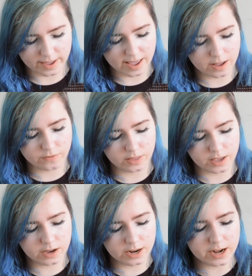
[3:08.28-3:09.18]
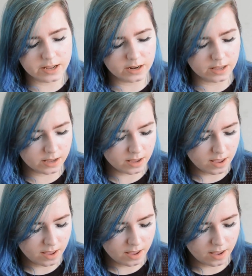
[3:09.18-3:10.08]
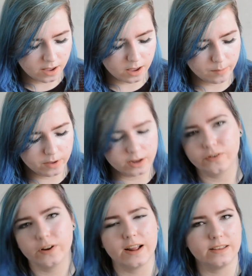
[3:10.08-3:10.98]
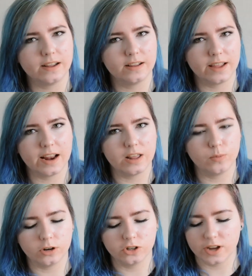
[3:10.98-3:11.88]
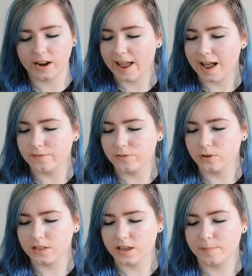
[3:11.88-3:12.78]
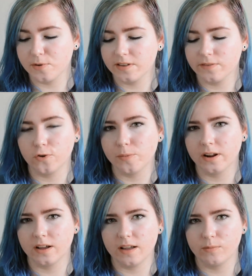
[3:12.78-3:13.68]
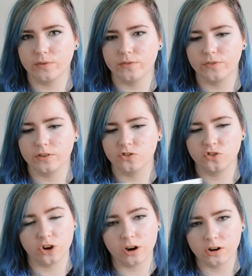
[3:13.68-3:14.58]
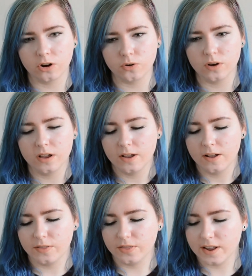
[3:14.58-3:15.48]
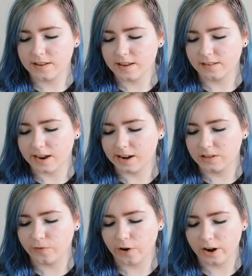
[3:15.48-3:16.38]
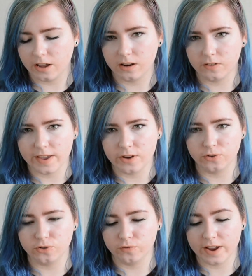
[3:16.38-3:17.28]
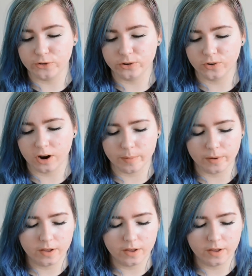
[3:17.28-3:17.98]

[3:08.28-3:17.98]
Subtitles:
I have the Clean&Clear exfoliating daily wash, and I have got the beauty formula with charcoal. This is like an exfoliant facial scrub.